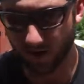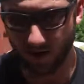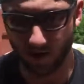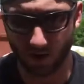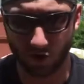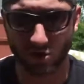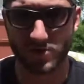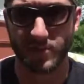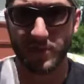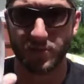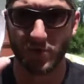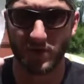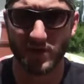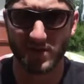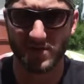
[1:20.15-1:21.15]
uh, just by
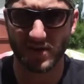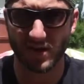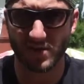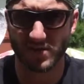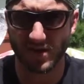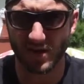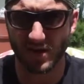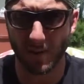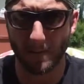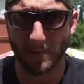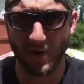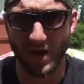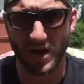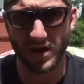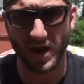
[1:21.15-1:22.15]
putting these things in
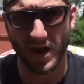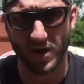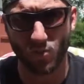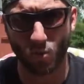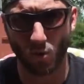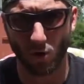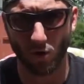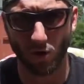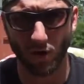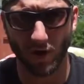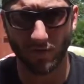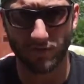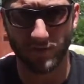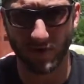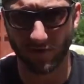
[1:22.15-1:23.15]
made a world
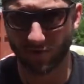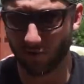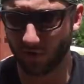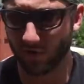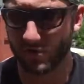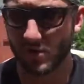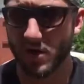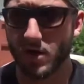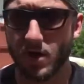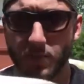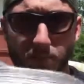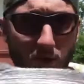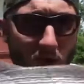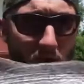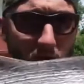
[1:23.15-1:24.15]
of difference.
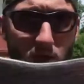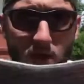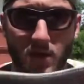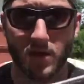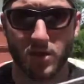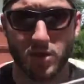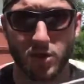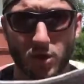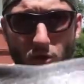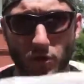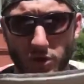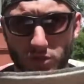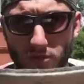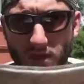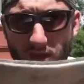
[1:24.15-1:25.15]
But, you know,
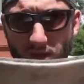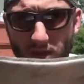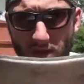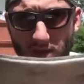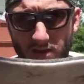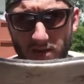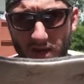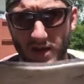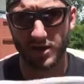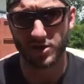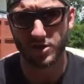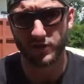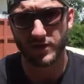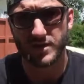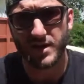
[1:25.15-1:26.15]
when you get in, down
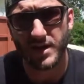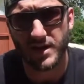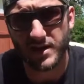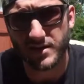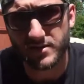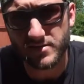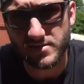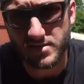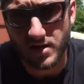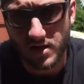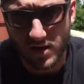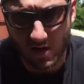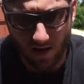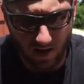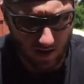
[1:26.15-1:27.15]
into the teens,
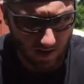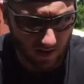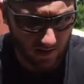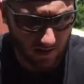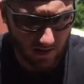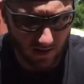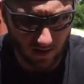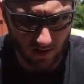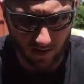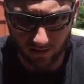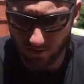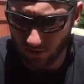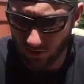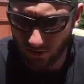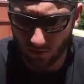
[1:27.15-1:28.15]
and uh,
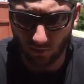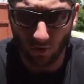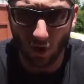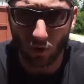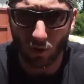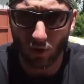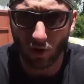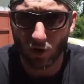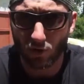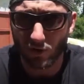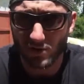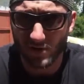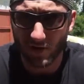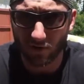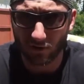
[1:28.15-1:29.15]
you know, lower lower
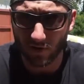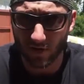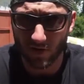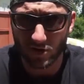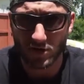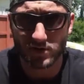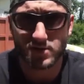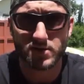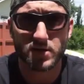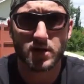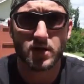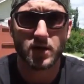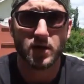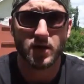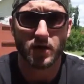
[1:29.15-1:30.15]
single digits
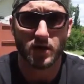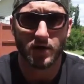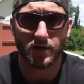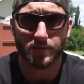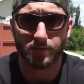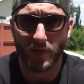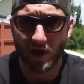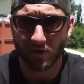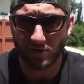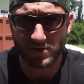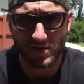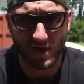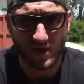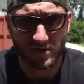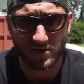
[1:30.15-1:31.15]
uh,
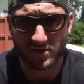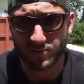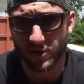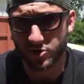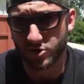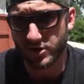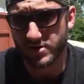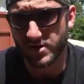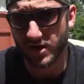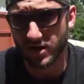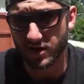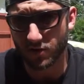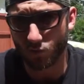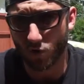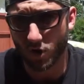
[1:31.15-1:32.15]
outside, especially
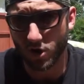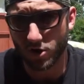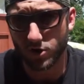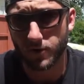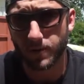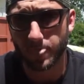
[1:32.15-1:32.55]
standing in water,